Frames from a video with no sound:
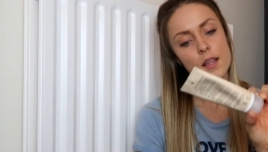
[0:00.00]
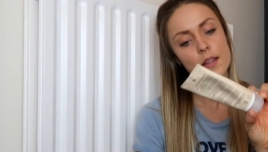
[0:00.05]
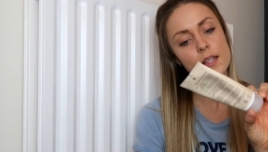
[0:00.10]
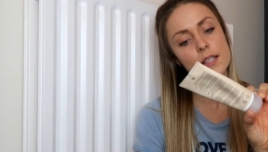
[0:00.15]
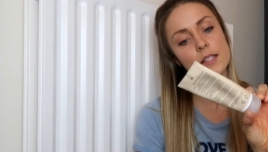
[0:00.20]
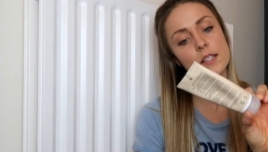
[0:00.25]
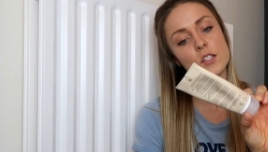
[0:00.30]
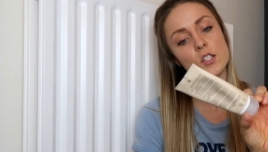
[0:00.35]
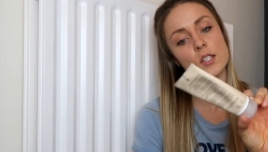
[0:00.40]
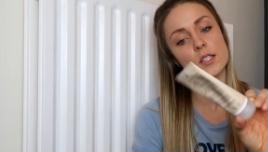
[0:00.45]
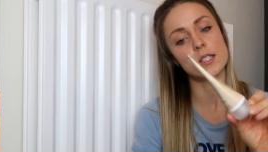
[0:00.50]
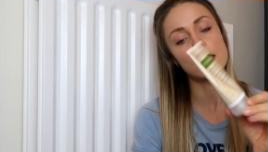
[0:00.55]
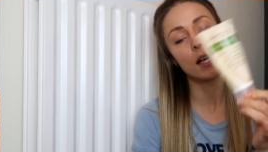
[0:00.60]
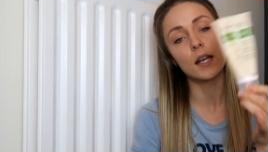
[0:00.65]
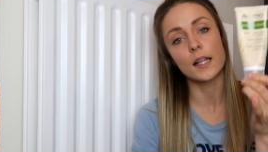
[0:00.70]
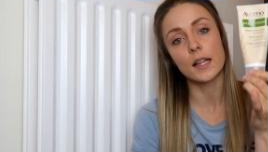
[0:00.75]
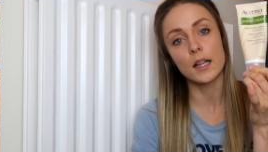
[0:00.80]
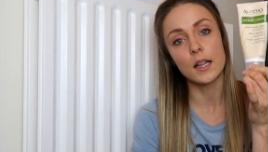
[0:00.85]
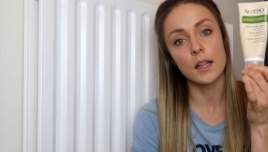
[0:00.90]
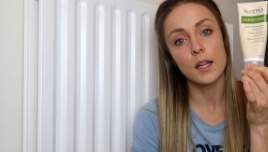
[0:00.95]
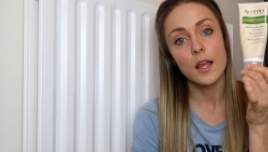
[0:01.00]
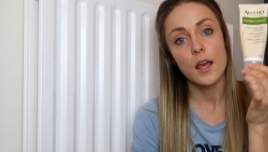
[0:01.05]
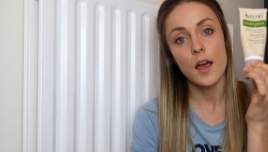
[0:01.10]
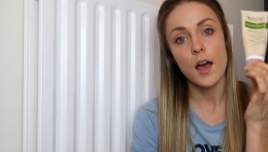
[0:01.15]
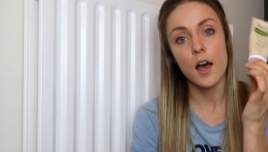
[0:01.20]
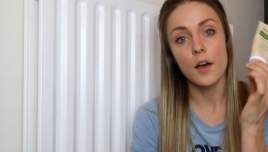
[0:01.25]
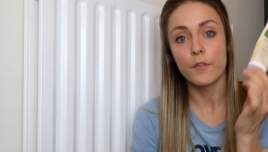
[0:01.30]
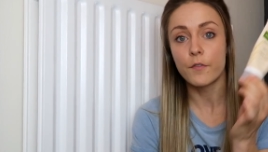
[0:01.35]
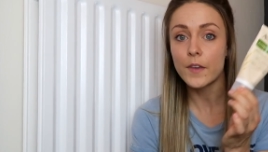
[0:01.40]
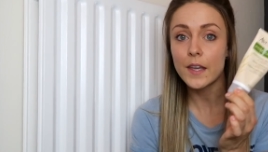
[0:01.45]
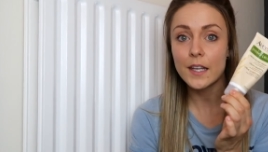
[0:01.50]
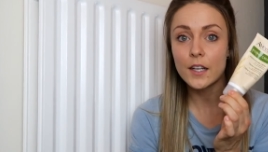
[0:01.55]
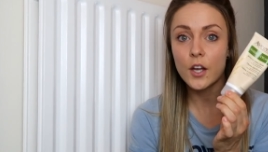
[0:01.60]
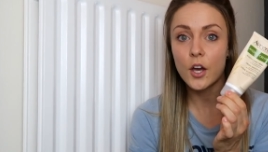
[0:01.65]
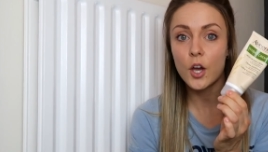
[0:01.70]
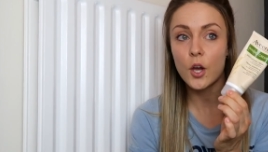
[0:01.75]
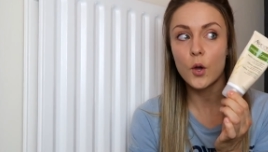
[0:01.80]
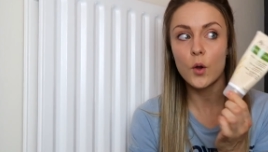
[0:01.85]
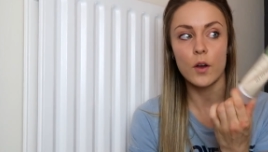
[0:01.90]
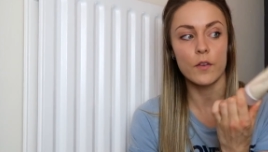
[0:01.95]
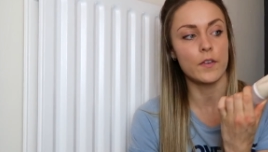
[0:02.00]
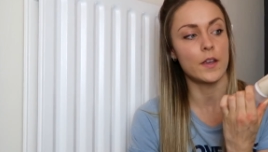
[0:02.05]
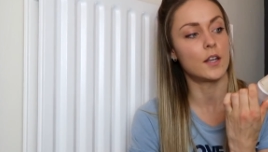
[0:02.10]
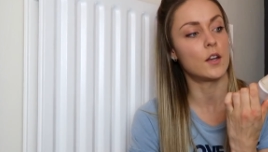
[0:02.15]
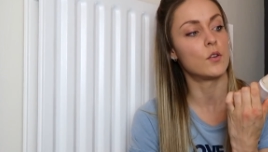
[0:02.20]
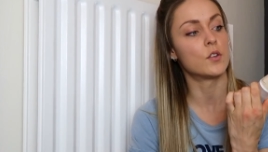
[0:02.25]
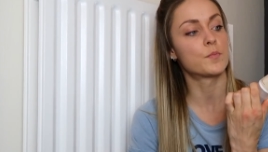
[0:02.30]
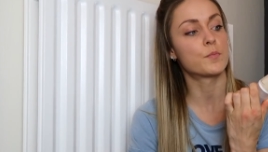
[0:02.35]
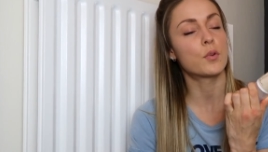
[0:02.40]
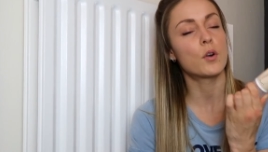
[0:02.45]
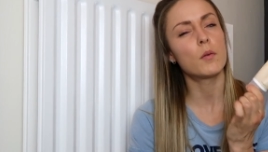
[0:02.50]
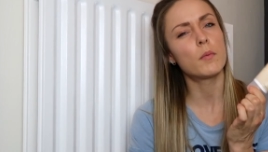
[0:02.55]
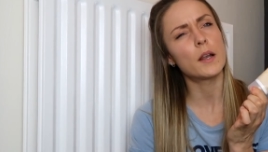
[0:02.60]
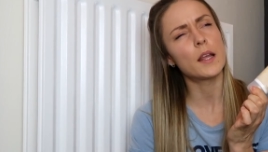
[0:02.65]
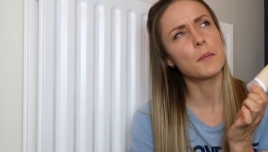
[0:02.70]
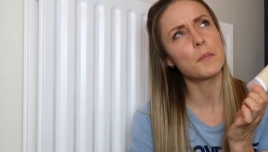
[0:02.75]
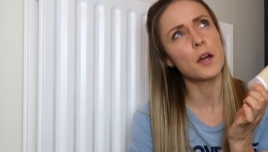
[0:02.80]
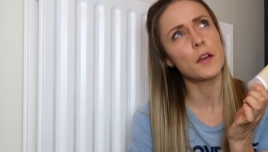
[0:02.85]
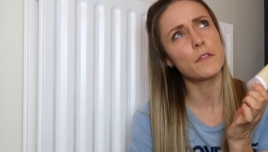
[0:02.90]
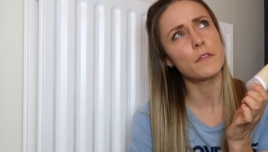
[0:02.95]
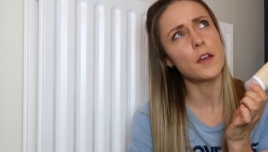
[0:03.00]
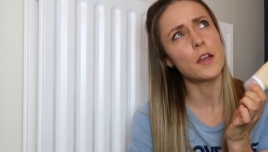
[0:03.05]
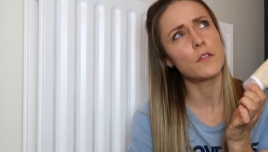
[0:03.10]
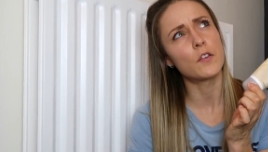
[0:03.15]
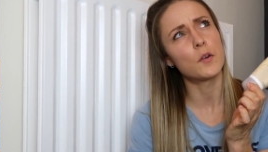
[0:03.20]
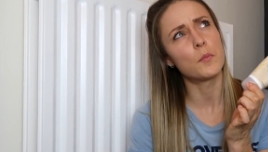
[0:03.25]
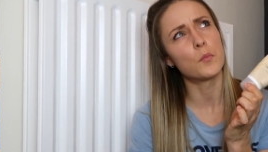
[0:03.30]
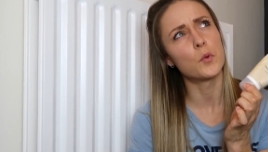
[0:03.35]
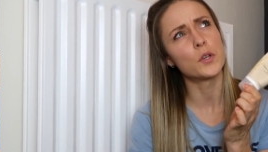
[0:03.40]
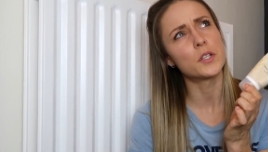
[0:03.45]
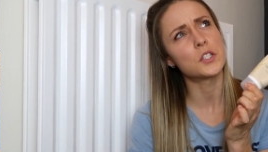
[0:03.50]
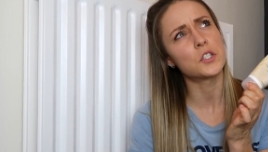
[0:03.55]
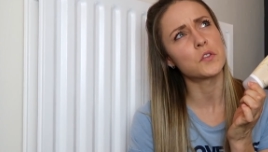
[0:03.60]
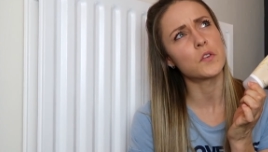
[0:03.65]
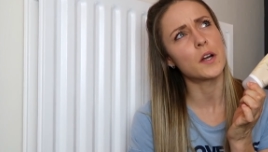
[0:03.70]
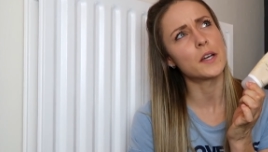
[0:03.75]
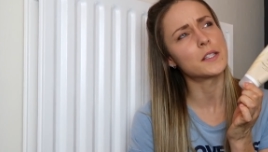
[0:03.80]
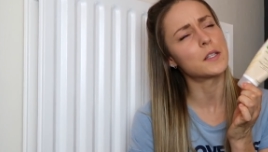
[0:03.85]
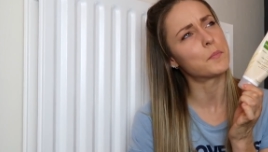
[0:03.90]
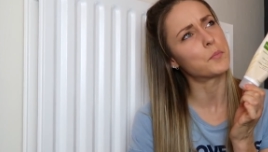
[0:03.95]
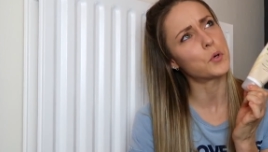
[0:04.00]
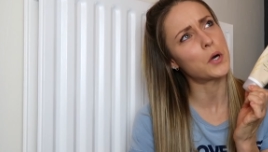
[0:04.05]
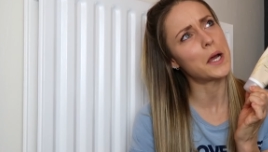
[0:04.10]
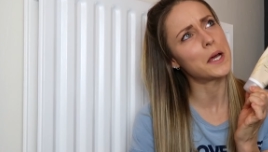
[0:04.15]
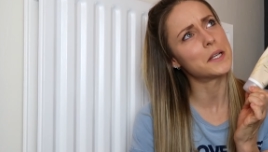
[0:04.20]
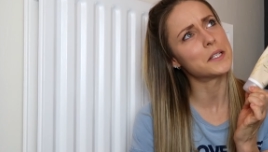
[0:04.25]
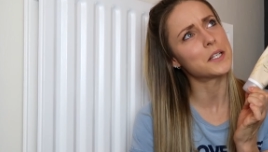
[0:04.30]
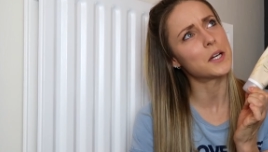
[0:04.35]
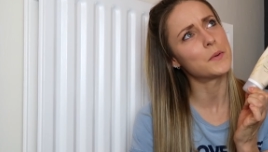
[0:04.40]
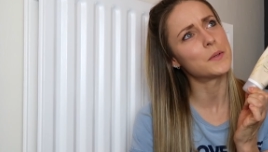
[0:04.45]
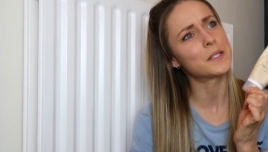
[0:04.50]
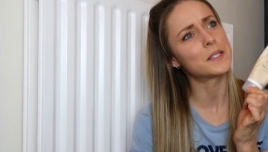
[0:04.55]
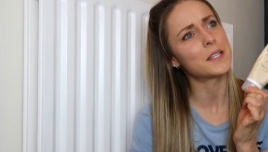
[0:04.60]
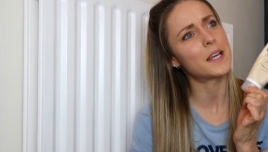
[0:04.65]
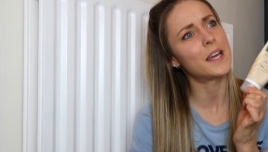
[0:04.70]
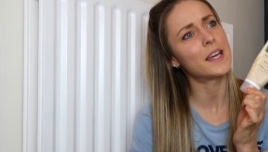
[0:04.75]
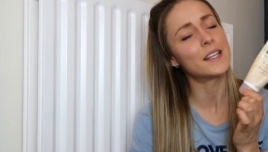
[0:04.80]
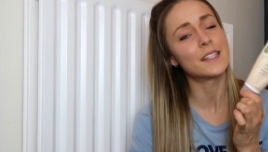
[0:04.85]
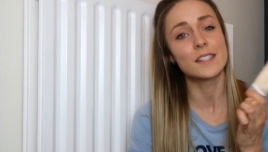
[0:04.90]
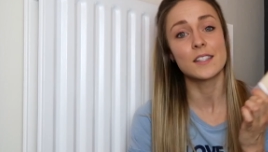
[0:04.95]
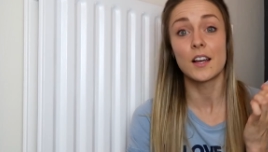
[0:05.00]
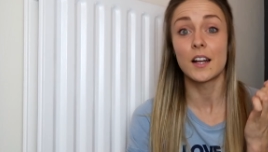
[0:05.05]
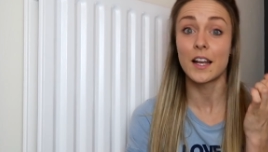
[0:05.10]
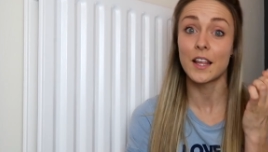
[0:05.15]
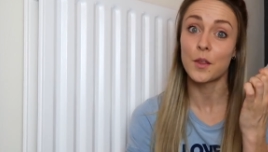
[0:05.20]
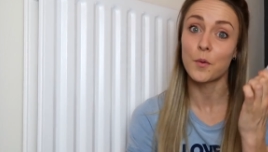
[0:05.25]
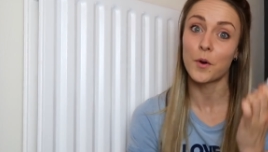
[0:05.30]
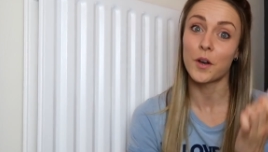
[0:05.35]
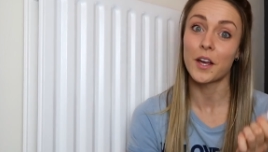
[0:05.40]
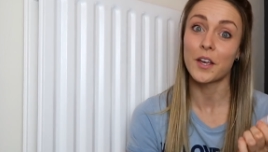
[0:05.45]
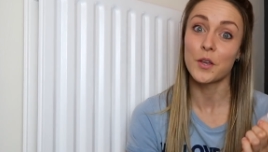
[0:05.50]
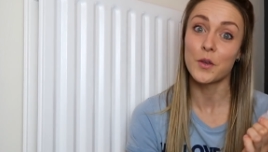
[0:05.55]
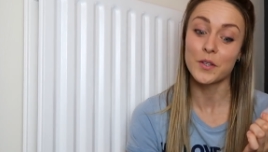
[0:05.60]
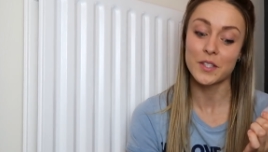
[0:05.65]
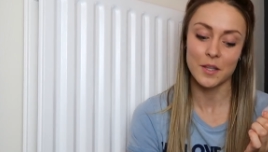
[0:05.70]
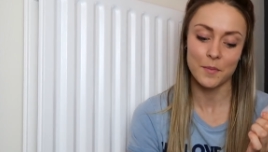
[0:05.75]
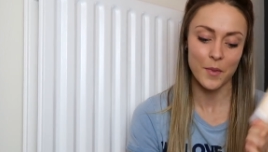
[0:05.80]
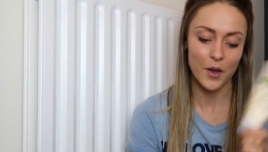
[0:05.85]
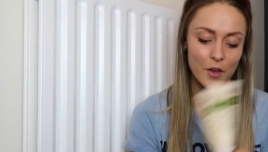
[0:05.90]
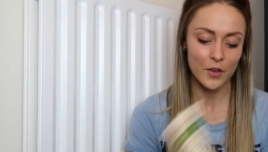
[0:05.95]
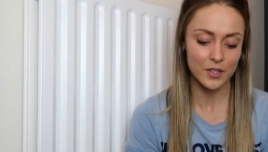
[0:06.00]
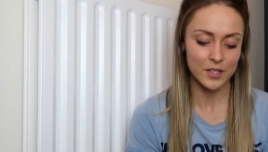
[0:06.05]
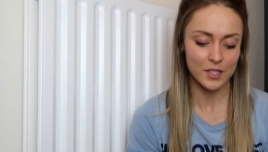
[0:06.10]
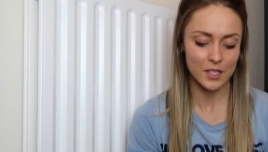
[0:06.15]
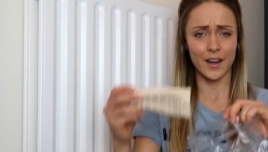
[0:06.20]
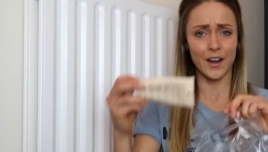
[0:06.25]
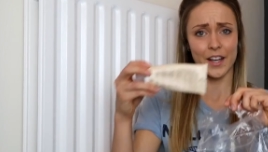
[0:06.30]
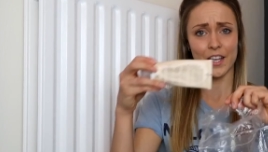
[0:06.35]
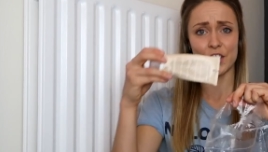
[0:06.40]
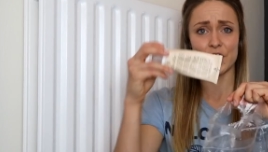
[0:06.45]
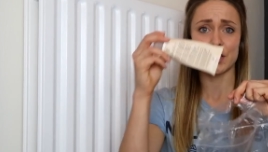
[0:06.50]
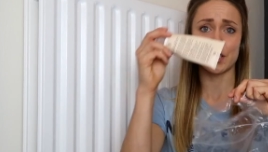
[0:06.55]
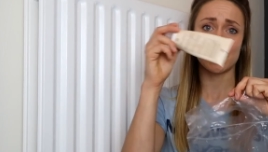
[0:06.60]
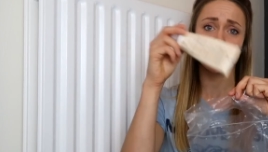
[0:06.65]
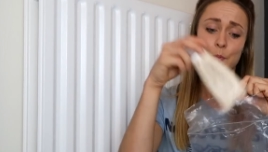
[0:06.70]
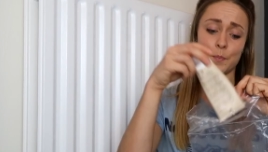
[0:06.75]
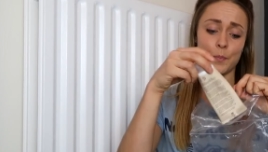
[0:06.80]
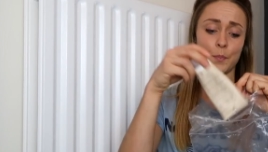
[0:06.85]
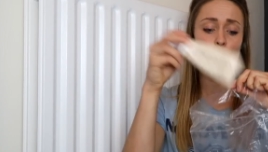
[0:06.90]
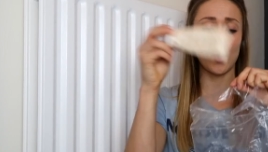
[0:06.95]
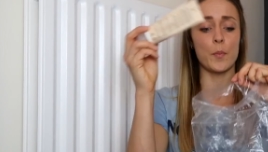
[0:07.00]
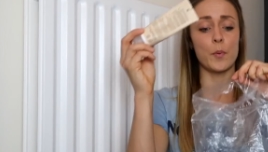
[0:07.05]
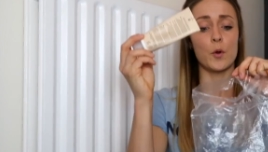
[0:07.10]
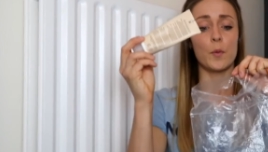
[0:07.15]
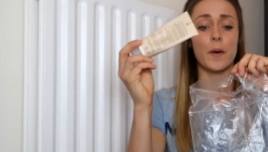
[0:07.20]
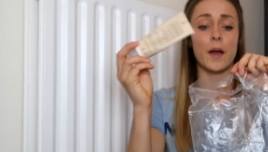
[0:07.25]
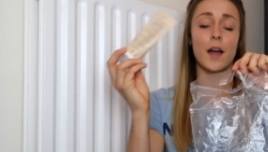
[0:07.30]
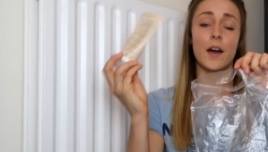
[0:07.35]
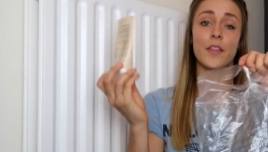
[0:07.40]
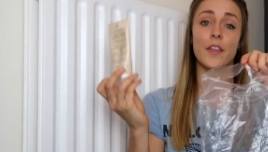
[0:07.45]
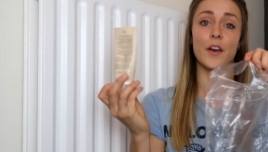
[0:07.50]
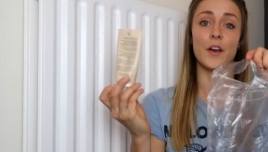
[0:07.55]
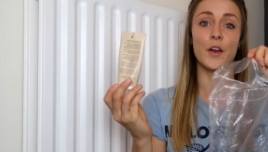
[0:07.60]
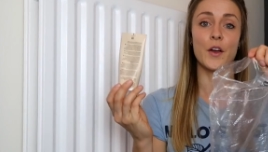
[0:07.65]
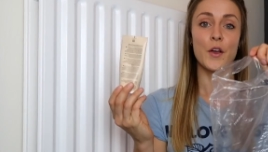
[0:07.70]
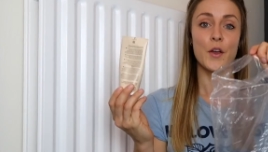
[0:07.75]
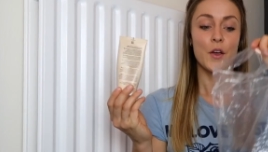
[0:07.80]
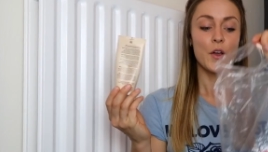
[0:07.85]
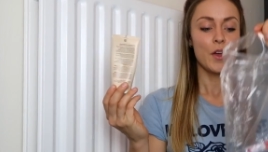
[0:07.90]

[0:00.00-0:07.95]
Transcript: This is just a little Aveeno. Aveeno is probably my favourite moisturiser brand, I would say. It's certainly the one I use the most, and I can just pop all my other